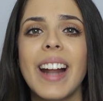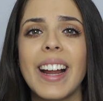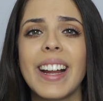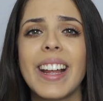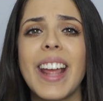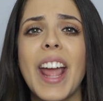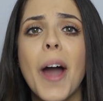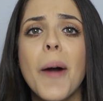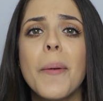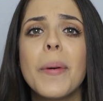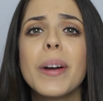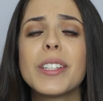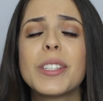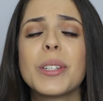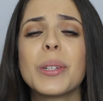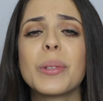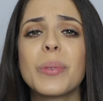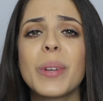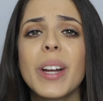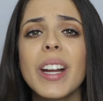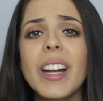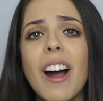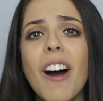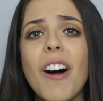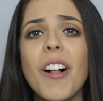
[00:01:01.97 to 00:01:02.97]
I can't wait to
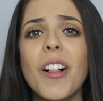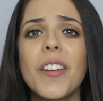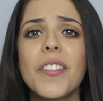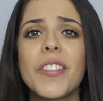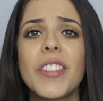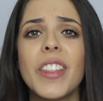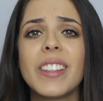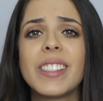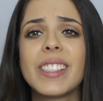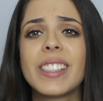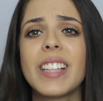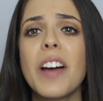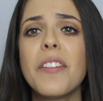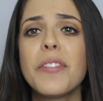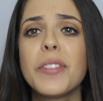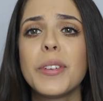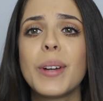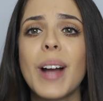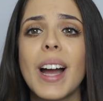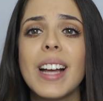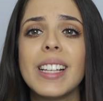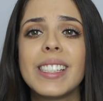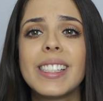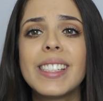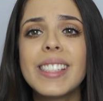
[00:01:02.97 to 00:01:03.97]
read all of the stuff you
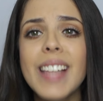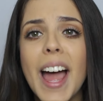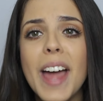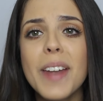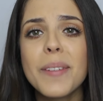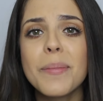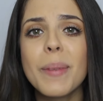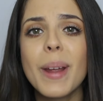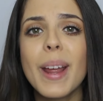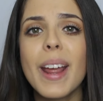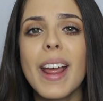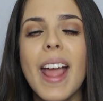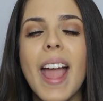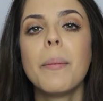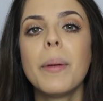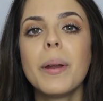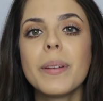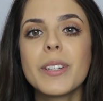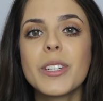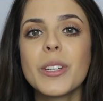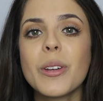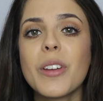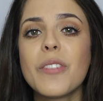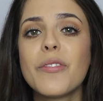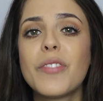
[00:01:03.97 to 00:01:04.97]
guys send me. I'm gonna
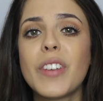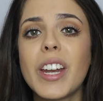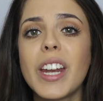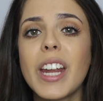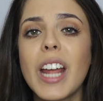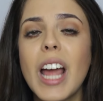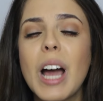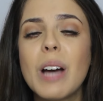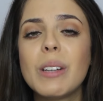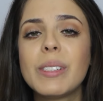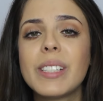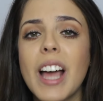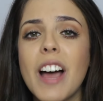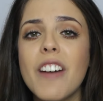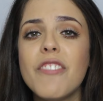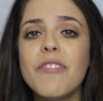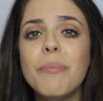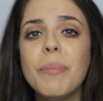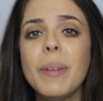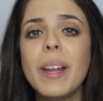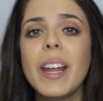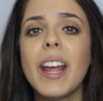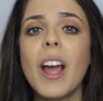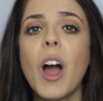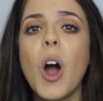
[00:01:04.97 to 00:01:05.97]
be doing videos
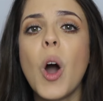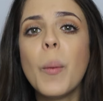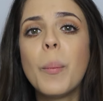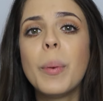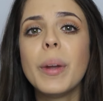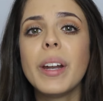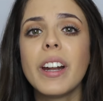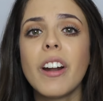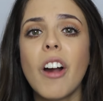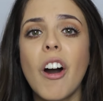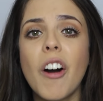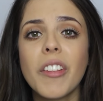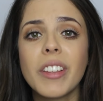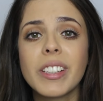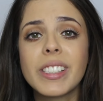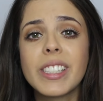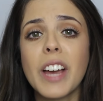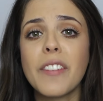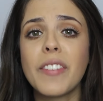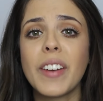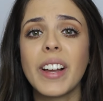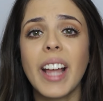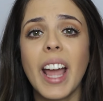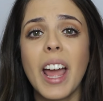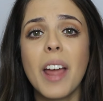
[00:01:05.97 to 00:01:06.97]
of me opening all the
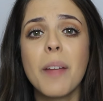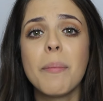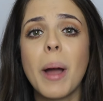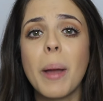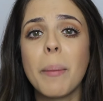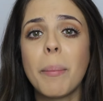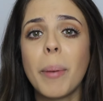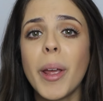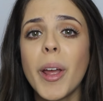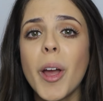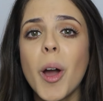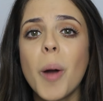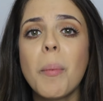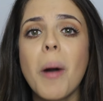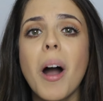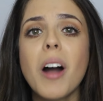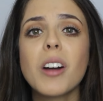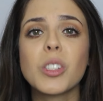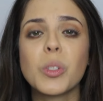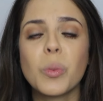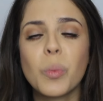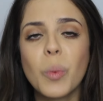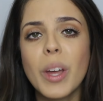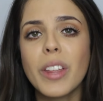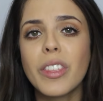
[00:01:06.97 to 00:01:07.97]
stuff I get in my P.O.
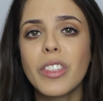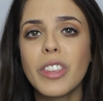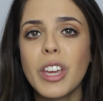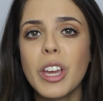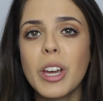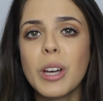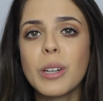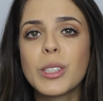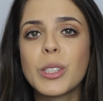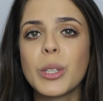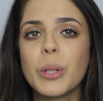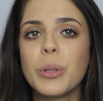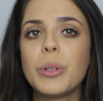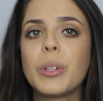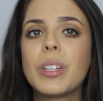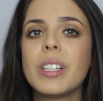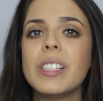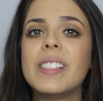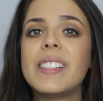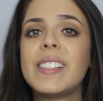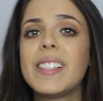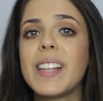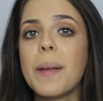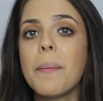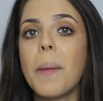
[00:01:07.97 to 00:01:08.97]
box with you so you
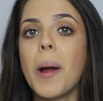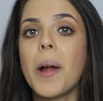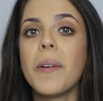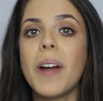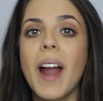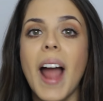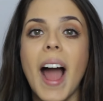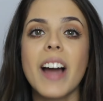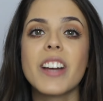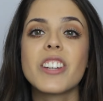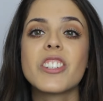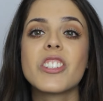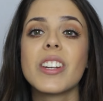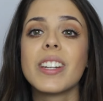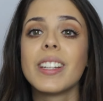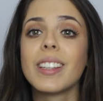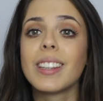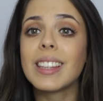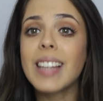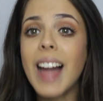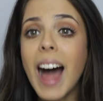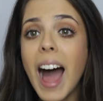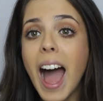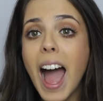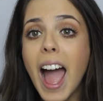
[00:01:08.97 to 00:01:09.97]
can see my reaction
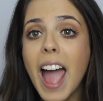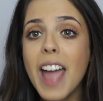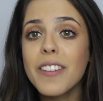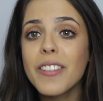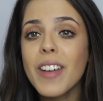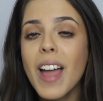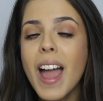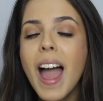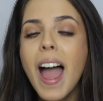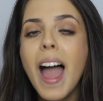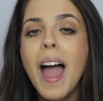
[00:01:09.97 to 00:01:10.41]
live.